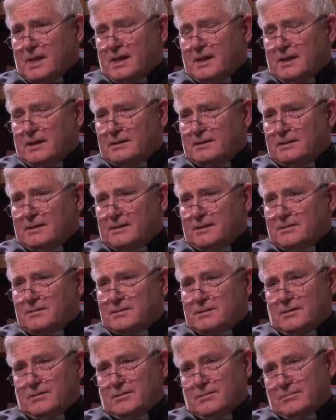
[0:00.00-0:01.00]
And
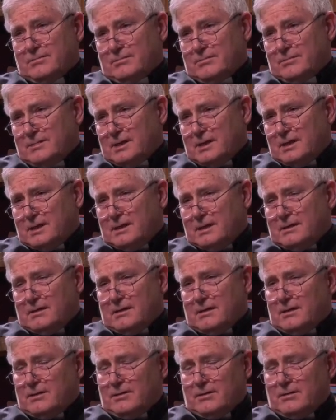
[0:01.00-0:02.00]
so,
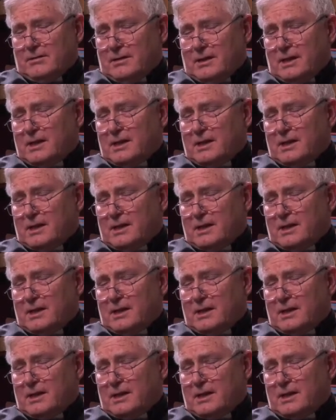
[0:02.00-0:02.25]
you know,